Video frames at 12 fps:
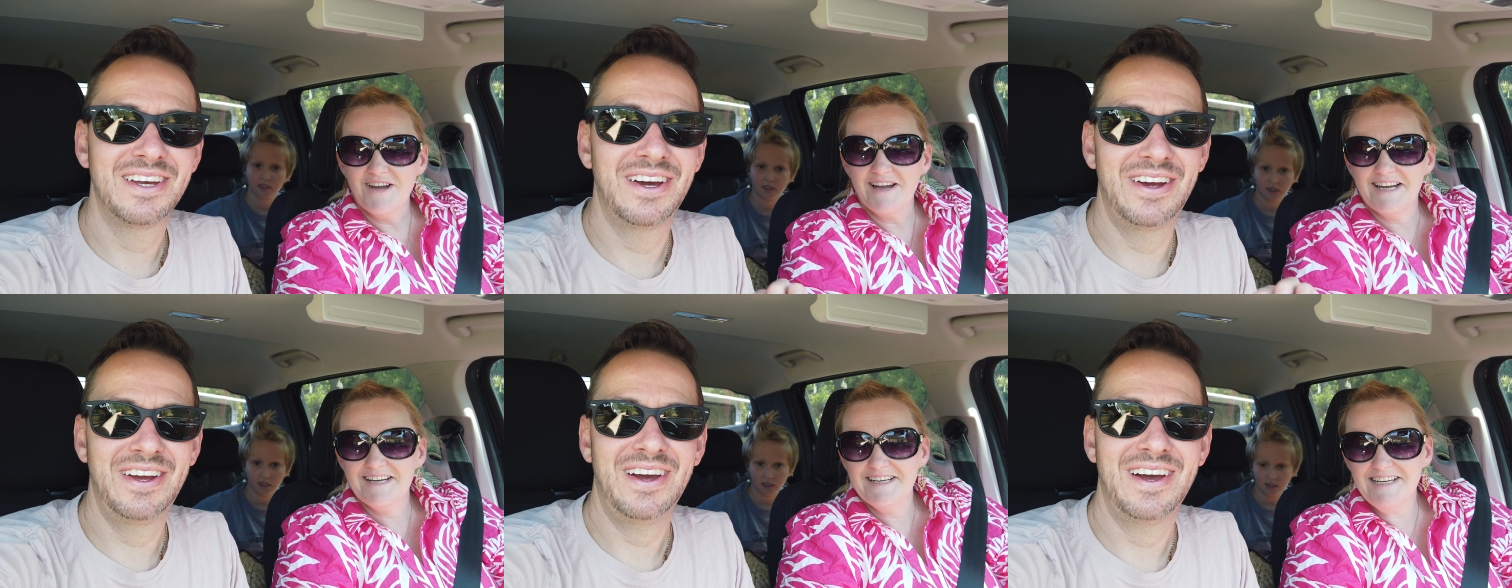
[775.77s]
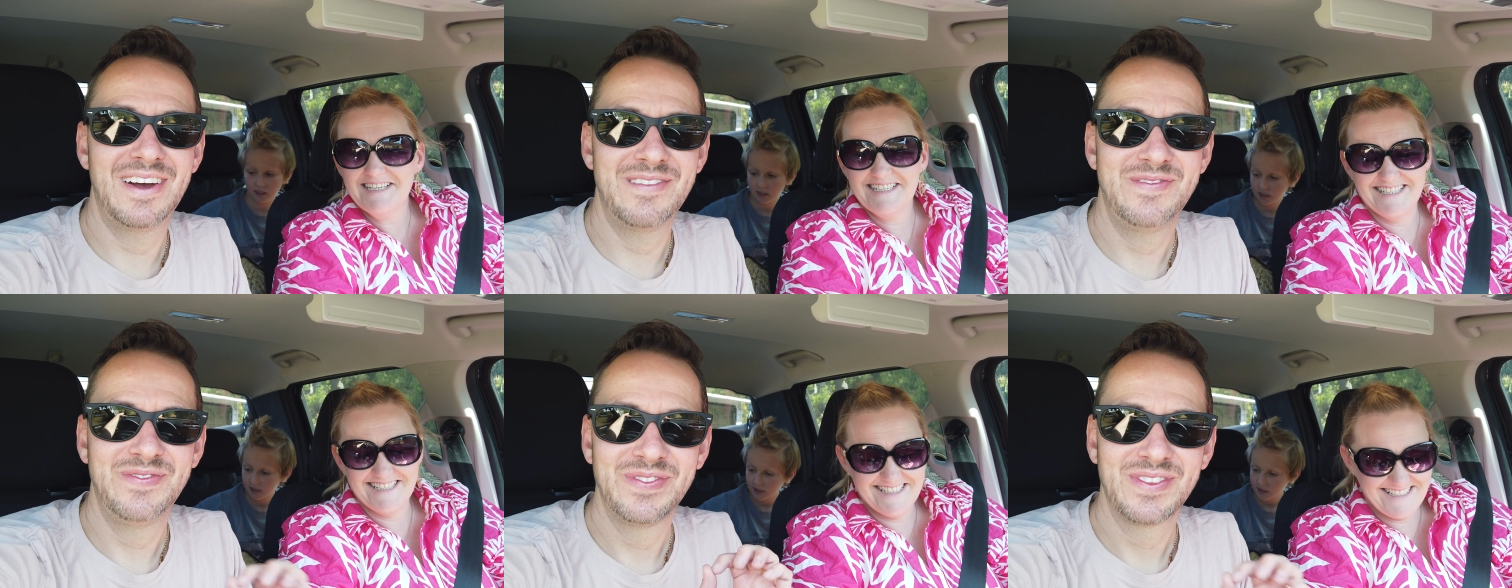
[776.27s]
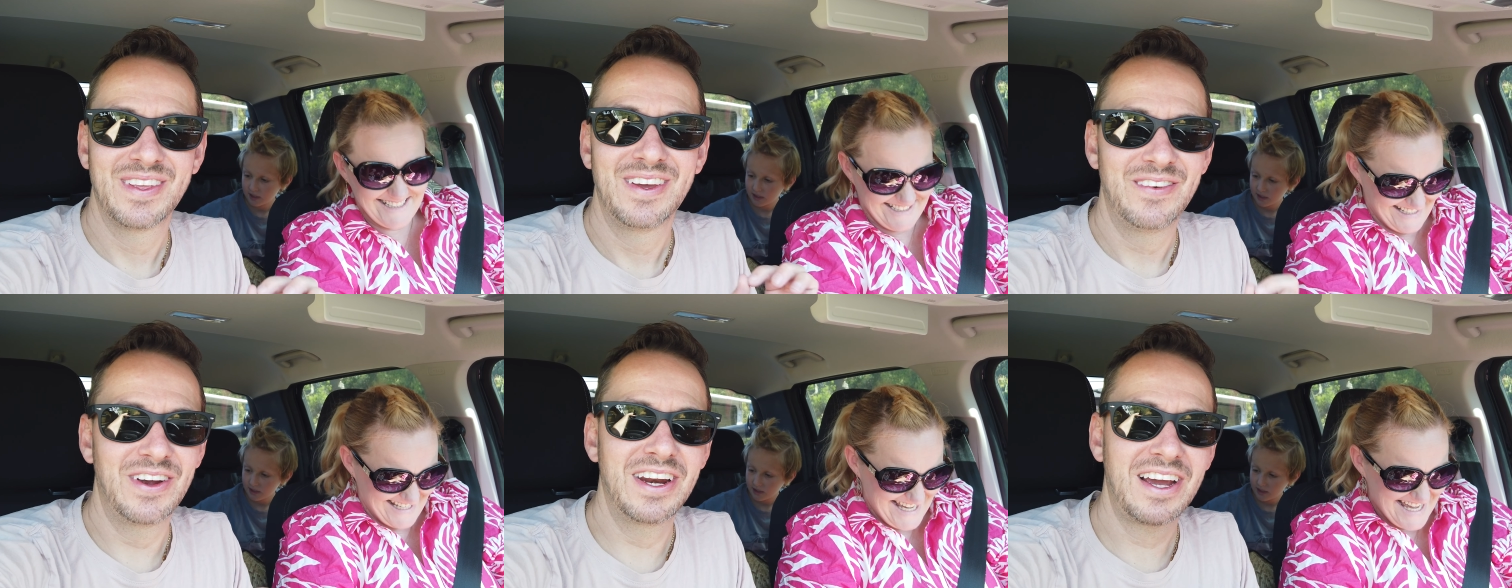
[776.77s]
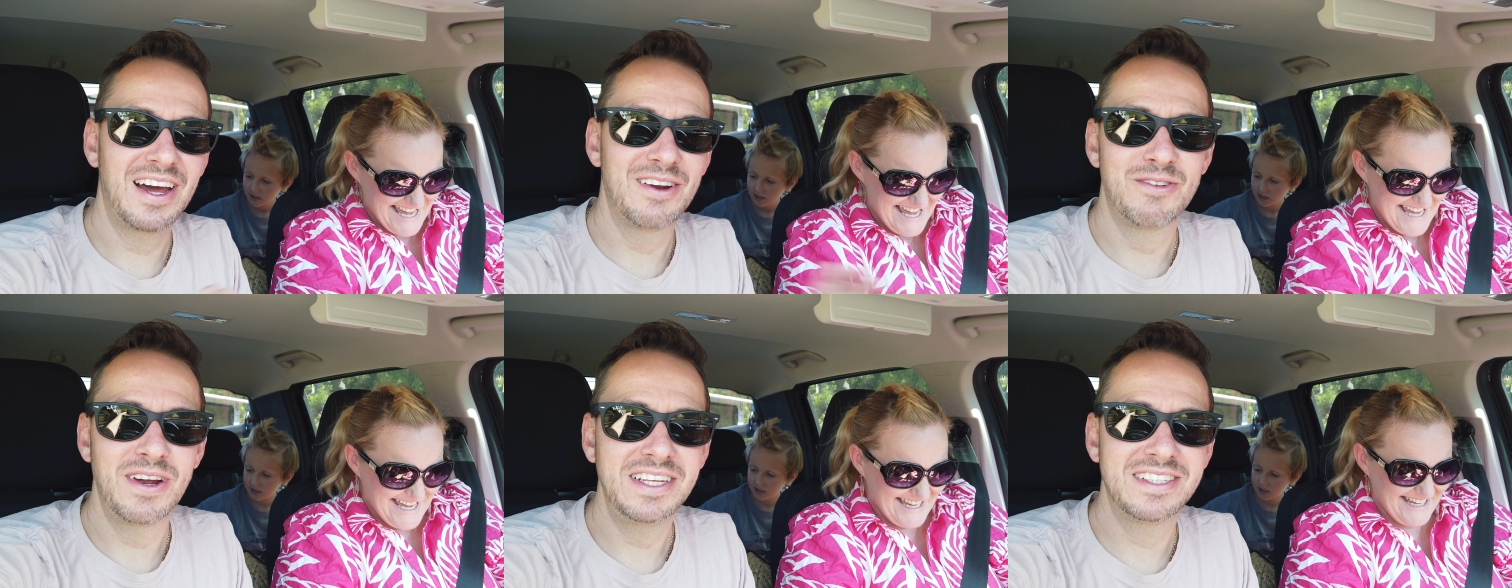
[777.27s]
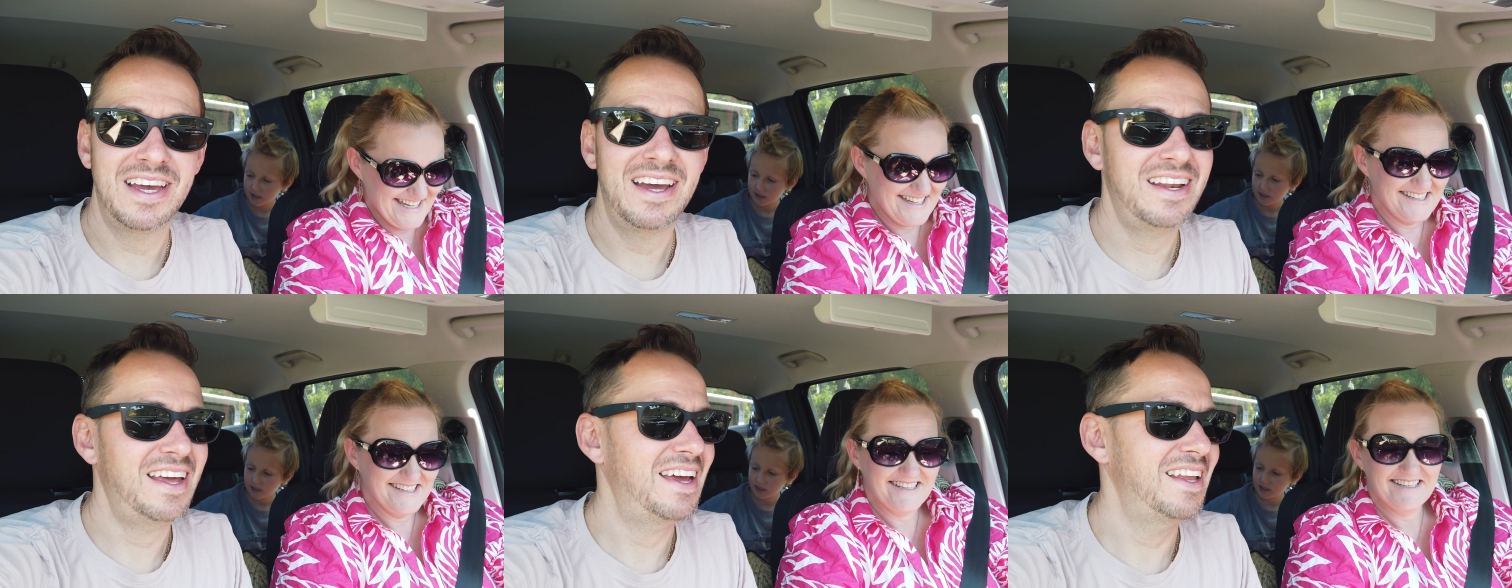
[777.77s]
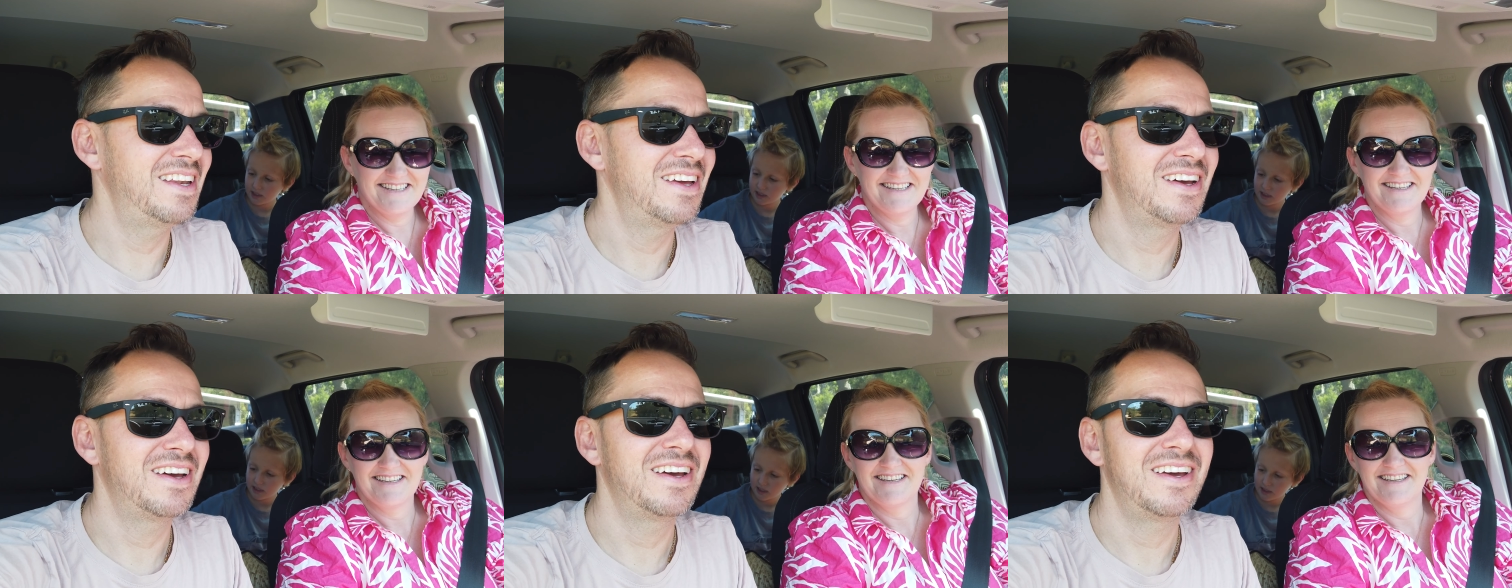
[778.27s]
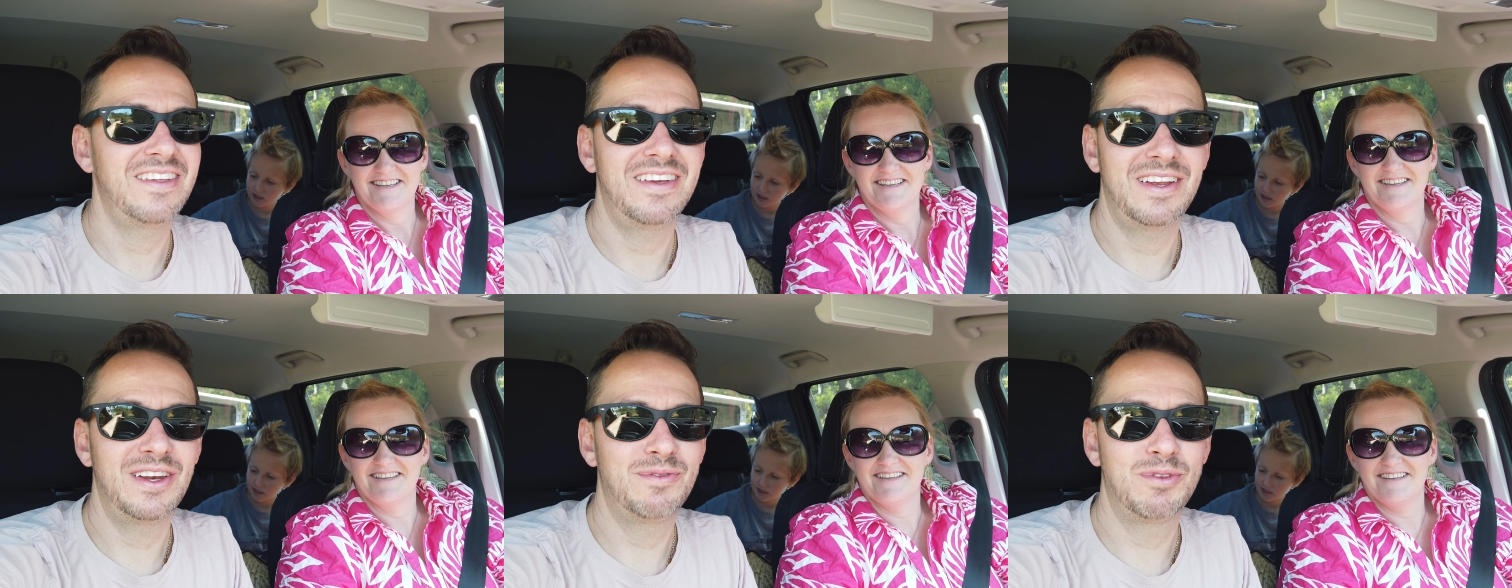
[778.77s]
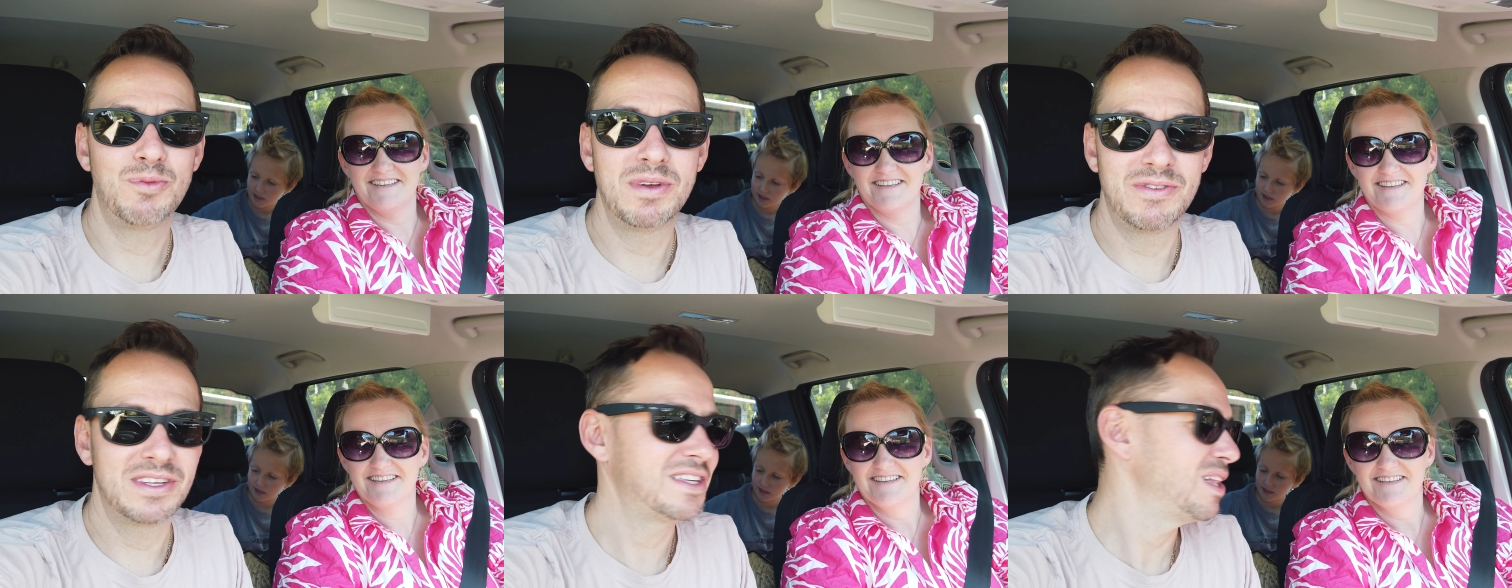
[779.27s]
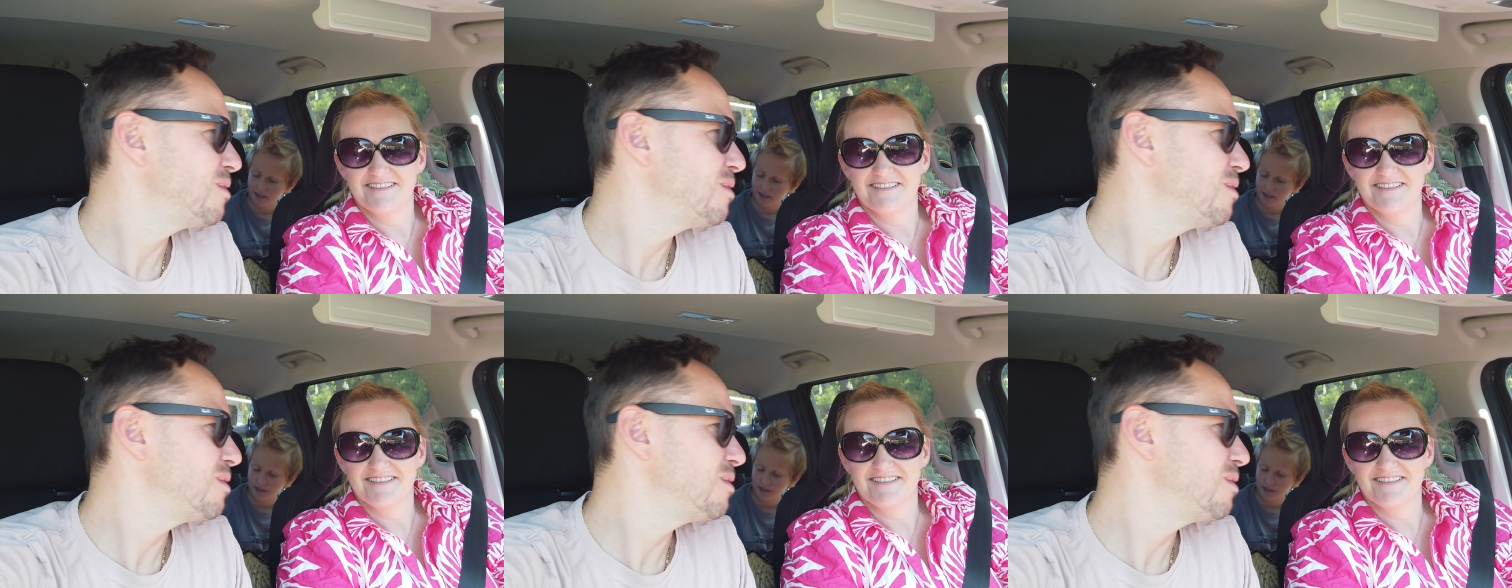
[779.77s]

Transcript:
Speaker 1: so um, we're going to kind of reset and uh, do a bit of a